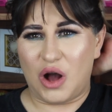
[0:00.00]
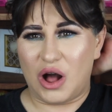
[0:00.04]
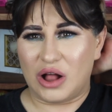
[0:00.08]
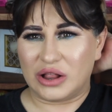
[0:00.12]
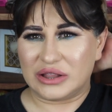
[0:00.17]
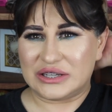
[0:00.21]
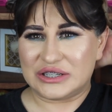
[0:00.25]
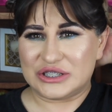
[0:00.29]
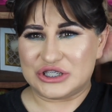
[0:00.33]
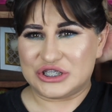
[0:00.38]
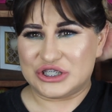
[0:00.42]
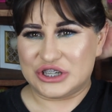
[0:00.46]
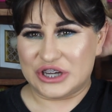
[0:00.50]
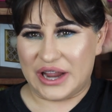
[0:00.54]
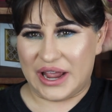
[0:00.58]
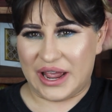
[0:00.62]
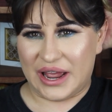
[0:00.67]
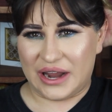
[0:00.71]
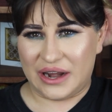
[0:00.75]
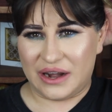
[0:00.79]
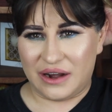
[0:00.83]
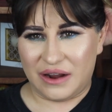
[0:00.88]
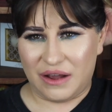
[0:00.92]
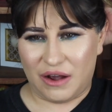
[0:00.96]
and
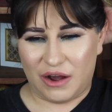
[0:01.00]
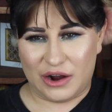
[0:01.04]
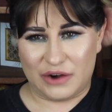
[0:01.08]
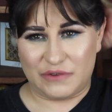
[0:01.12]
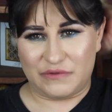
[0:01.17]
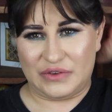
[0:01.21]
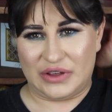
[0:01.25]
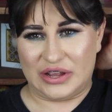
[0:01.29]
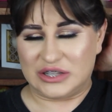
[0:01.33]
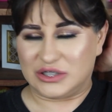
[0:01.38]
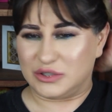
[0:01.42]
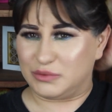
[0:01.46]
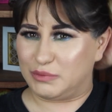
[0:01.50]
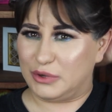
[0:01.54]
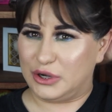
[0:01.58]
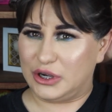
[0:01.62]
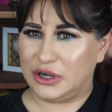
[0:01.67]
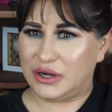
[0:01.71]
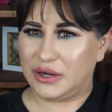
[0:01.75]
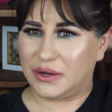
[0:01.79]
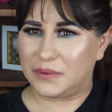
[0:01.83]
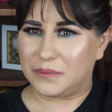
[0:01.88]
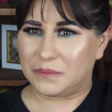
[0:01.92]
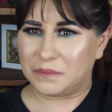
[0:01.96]
Jen on
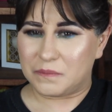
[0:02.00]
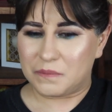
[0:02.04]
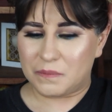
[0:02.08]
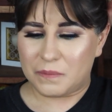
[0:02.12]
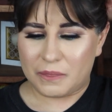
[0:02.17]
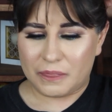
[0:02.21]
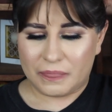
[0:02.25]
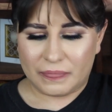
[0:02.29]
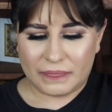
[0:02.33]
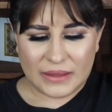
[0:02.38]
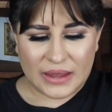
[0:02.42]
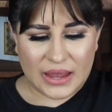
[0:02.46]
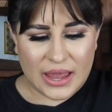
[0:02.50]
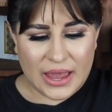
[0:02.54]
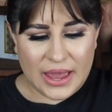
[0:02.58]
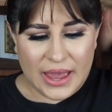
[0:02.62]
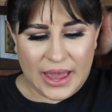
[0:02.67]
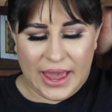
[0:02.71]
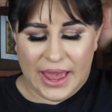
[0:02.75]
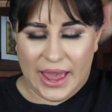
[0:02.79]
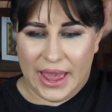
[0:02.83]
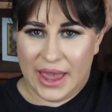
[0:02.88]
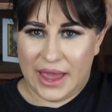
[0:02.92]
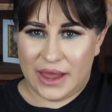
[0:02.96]
Facebook,
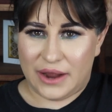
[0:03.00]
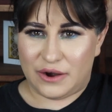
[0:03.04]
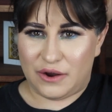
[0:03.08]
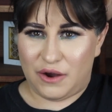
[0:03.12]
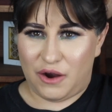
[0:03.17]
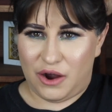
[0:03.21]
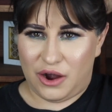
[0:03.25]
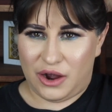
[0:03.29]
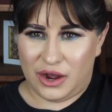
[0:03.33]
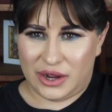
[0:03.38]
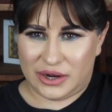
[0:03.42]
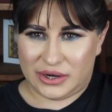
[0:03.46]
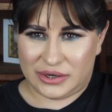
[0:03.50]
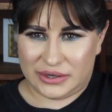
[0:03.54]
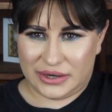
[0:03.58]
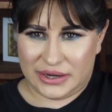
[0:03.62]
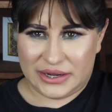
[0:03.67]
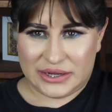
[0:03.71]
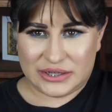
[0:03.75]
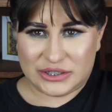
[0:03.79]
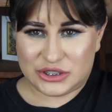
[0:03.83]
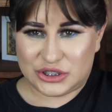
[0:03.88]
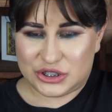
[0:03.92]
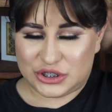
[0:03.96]
and on
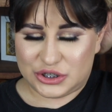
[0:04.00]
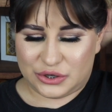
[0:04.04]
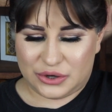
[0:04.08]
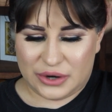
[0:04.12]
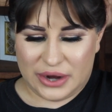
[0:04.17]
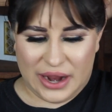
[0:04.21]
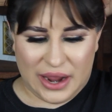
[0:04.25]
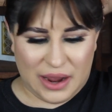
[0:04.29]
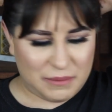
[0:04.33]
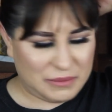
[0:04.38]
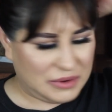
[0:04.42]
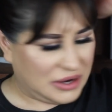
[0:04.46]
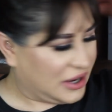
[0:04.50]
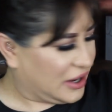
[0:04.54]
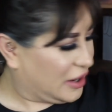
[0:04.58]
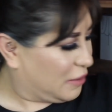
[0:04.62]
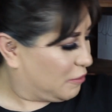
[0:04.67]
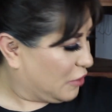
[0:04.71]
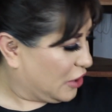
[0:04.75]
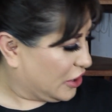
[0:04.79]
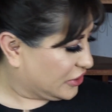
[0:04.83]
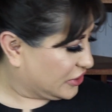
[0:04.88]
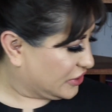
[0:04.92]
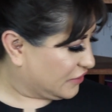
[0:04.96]
Instagram, and I
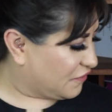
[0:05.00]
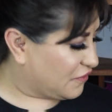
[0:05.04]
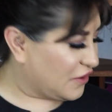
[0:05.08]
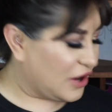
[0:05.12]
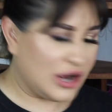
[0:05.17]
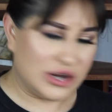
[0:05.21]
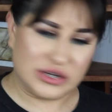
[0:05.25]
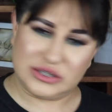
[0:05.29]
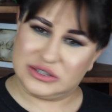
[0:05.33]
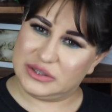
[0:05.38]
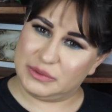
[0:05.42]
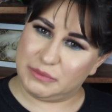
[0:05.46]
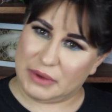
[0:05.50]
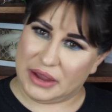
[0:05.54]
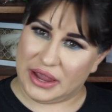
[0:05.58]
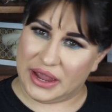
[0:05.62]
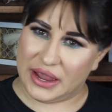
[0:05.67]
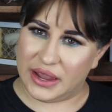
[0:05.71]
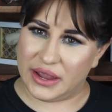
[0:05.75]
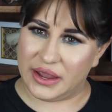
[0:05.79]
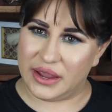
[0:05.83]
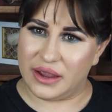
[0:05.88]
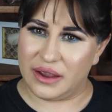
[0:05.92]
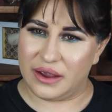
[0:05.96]
bought the Foxy
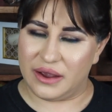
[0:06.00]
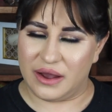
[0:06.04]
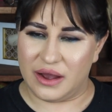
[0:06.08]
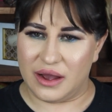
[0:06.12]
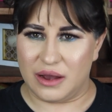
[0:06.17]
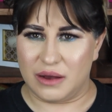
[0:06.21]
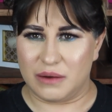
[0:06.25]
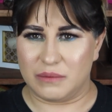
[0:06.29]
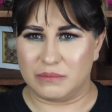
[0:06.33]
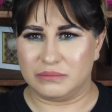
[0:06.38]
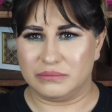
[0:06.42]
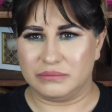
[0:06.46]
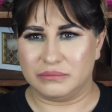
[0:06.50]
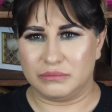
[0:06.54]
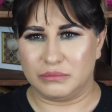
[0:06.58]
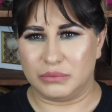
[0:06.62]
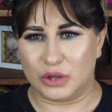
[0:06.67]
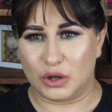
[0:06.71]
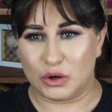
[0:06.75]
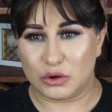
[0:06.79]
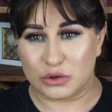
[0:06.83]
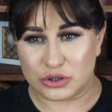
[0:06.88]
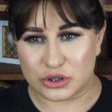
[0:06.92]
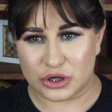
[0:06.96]
Bay
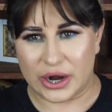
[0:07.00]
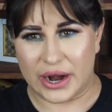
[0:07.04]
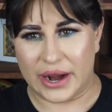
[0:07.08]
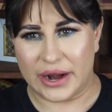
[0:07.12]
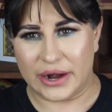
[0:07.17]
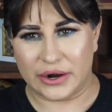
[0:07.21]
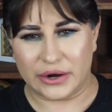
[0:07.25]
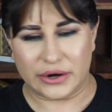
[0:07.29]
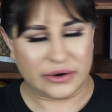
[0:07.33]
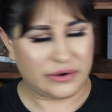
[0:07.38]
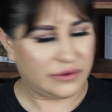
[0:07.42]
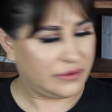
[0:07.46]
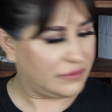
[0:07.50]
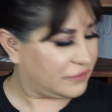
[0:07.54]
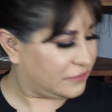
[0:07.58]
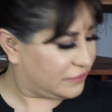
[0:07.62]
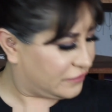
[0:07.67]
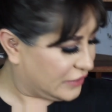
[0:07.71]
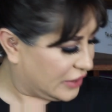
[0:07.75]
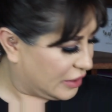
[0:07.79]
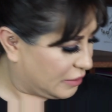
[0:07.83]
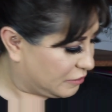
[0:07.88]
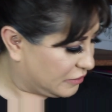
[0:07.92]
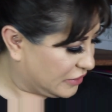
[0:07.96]
blow dryer
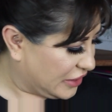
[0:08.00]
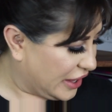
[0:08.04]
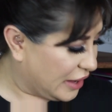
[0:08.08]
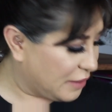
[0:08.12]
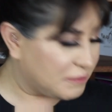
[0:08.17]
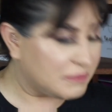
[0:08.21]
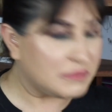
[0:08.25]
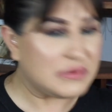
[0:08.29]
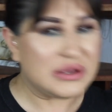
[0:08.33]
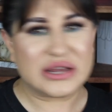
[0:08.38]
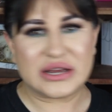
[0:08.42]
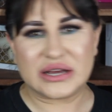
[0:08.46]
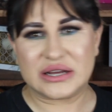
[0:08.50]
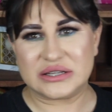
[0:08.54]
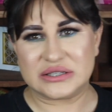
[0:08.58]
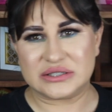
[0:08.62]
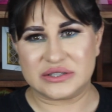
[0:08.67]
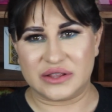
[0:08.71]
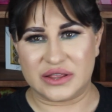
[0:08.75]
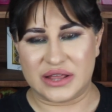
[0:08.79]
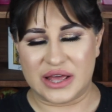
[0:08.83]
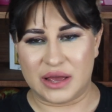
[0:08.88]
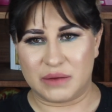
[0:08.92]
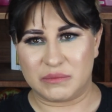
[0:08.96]
from them because
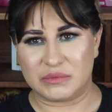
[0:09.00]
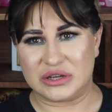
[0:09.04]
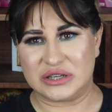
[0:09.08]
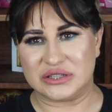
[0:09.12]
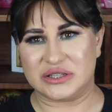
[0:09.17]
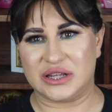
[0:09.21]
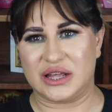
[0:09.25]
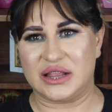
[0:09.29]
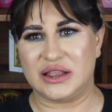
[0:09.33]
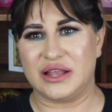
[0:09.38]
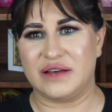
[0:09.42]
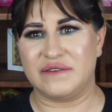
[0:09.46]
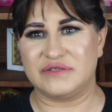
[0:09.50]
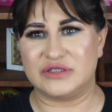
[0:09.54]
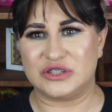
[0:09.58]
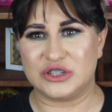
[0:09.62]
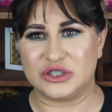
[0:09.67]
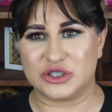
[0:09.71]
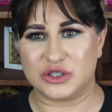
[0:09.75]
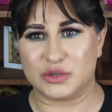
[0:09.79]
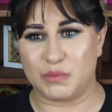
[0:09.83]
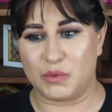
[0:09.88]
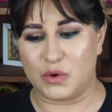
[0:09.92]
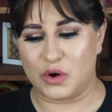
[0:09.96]
of them, because I love to
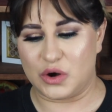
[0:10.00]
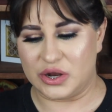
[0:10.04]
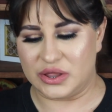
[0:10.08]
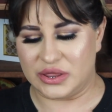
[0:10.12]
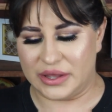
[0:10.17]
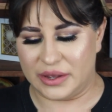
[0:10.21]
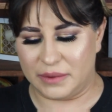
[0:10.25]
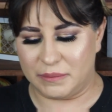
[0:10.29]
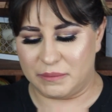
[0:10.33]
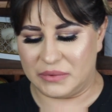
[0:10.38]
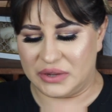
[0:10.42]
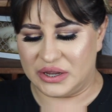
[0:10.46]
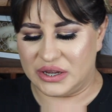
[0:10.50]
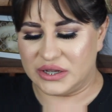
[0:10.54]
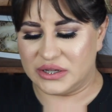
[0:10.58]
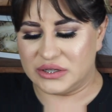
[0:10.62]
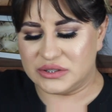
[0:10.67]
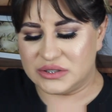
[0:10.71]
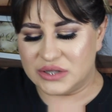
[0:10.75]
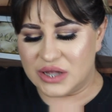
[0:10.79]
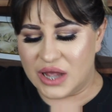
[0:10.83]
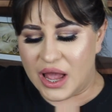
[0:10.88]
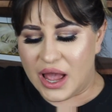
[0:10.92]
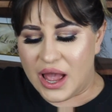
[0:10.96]
support them,
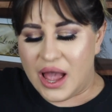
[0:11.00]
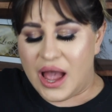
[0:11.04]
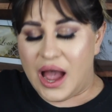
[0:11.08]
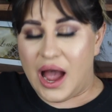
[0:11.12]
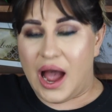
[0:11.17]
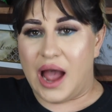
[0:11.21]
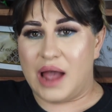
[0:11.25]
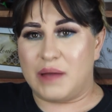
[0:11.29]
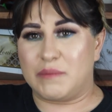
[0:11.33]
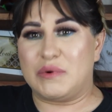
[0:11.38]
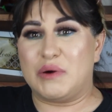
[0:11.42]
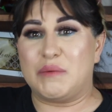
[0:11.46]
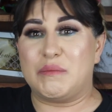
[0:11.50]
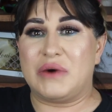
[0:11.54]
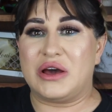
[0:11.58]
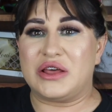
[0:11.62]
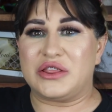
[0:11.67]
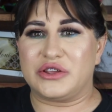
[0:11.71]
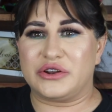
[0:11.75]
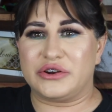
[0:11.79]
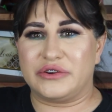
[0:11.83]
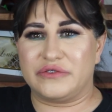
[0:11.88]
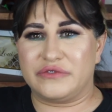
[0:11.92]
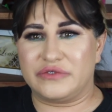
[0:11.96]
because I'm a
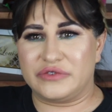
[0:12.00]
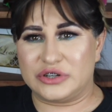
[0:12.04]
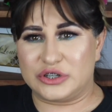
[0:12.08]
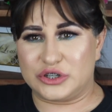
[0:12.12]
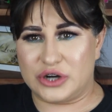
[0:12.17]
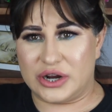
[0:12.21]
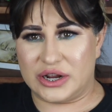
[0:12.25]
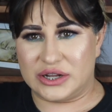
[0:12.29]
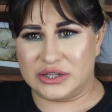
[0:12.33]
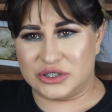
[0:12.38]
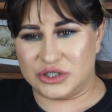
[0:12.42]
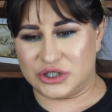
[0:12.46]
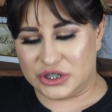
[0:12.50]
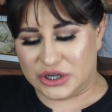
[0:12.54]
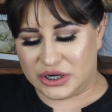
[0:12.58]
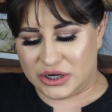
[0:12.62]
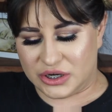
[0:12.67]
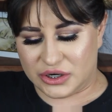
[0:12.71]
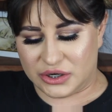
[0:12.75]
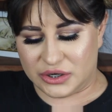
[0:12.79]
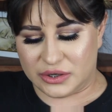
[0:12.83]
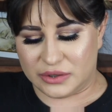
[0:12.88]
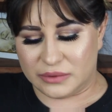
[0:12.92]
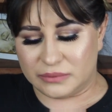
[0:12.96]
mother of a
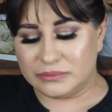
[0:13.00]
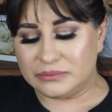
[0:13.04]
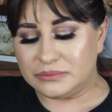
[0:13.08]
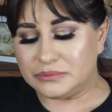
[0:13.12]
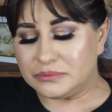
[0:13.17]
transgender